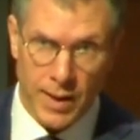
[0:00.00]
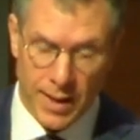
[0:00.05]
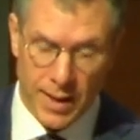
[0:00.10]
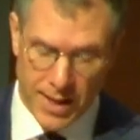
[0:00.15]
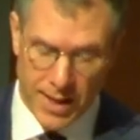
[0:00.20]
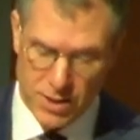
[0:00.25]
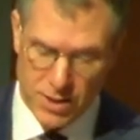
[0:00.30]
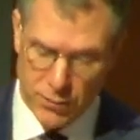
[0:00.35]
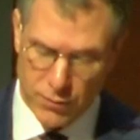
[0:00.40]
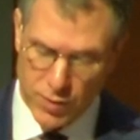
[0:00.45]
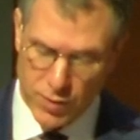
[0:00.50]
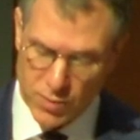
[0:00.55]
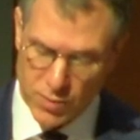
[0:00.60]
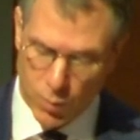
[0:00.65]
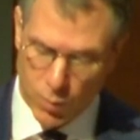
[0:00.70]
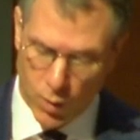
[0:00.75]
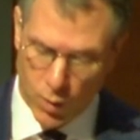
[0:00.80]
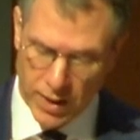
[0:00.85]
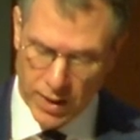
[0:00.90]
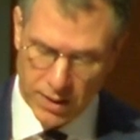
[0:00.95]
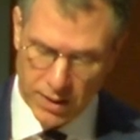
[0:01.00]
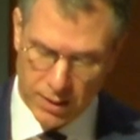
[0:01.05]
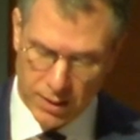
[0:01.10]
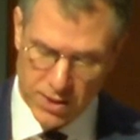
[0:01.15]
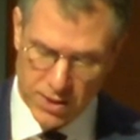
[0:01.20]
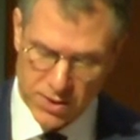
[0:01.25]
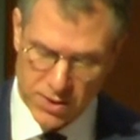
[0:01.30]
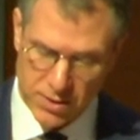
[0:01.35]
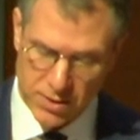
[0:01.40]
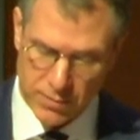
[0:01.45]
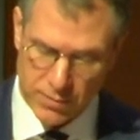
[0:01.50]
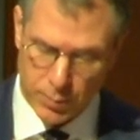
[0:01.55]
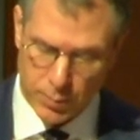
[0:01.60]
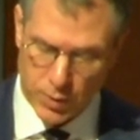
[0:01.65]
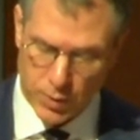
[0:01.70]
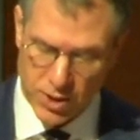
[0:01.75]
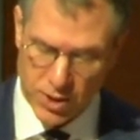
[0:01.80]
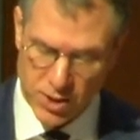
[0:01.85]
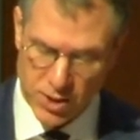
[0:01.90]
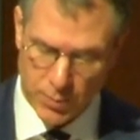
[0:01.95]
As of this morning, a list of
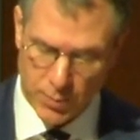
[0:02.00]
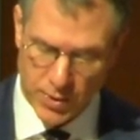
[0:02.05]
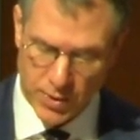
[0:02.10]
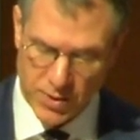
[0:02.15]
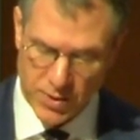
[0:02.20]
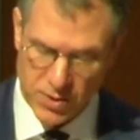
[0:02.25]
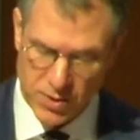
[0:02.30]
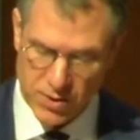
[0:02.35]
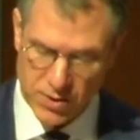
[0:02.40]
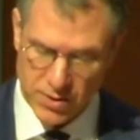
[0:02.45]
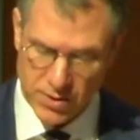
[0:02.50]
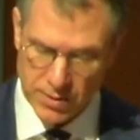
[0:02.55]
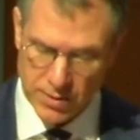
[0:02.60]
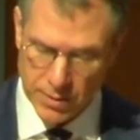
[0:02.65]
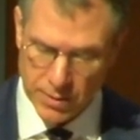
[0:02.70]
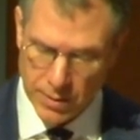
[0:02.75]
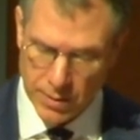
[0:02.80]
participants